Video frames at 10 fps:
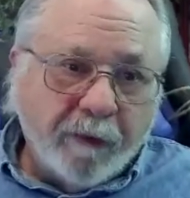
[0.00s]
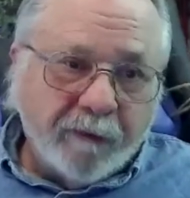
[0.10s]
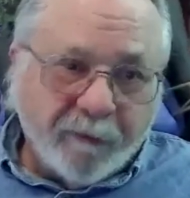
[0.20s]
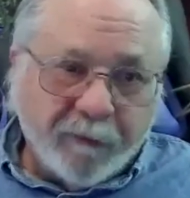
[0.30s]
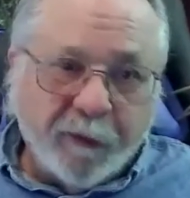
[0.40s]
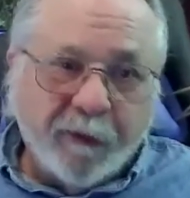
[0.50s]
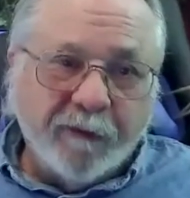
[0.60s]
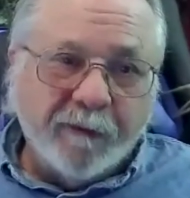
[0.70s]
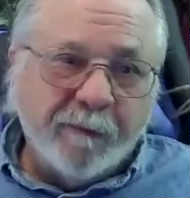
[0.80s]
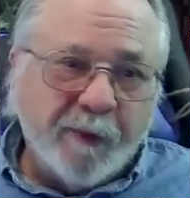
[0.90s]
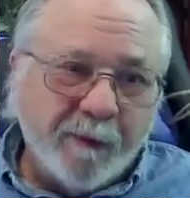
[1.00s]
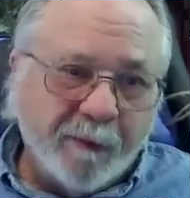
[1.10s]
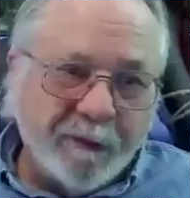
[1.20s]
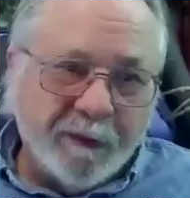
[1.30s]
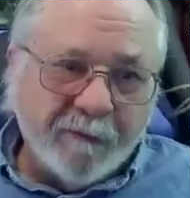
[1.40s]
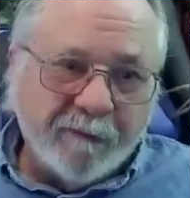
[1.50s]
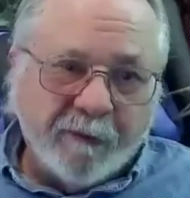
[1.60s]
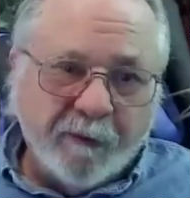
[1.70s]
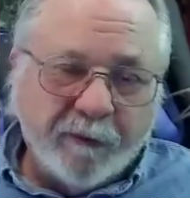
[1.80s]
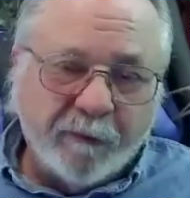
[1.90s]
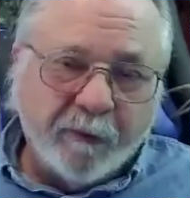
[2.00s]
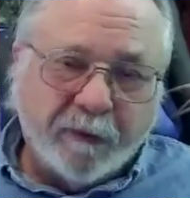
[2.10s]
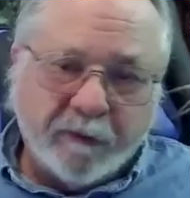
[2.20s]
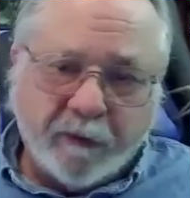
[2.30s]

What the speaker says: not discouraging people, young folks, but